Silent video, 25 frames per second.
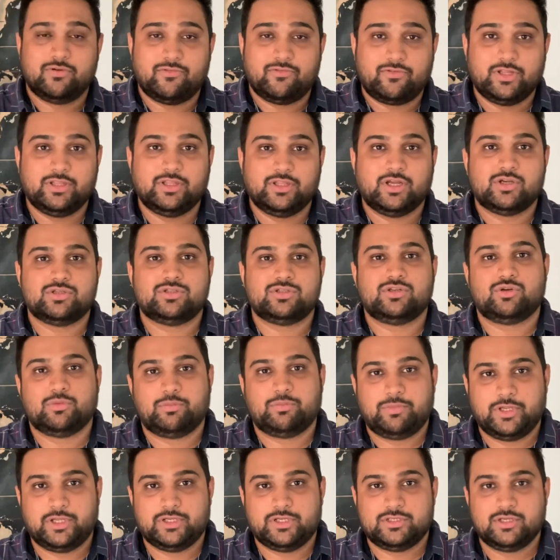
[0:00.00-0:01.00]
15,000
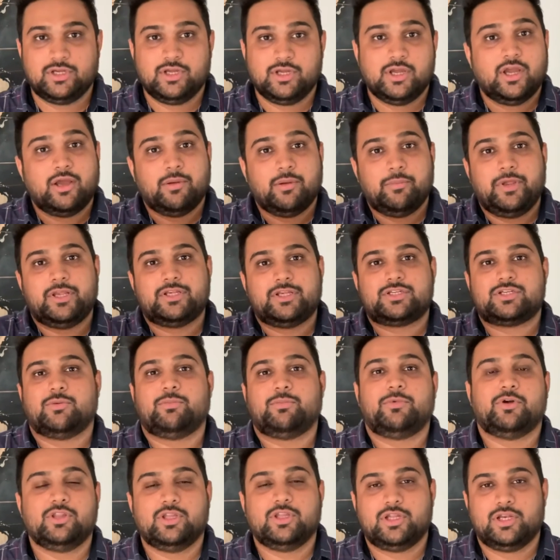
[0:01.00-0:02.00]
rupees based
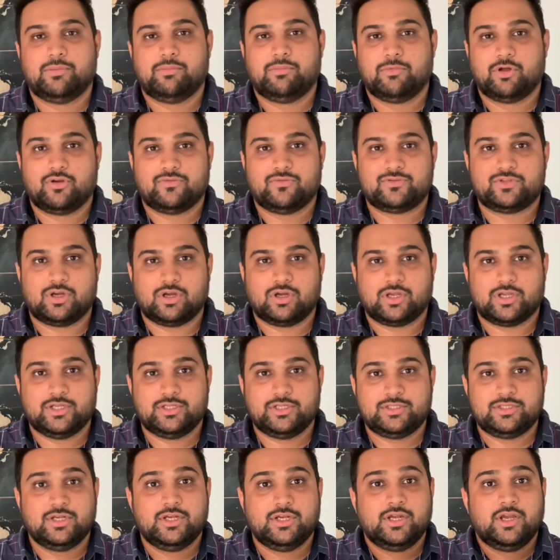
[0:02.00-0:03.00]
upon the number of
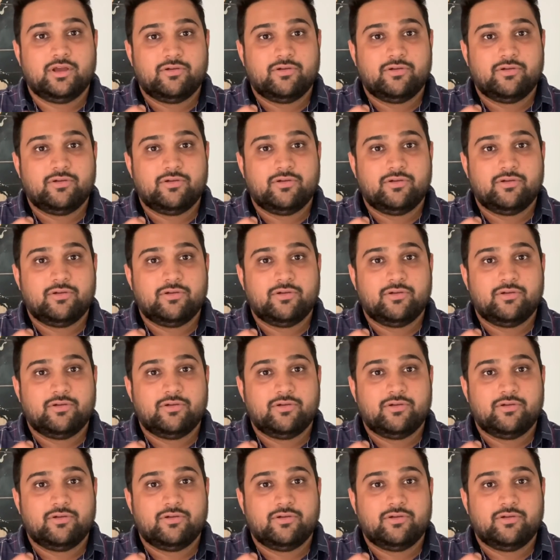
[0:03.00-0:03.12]
sockets,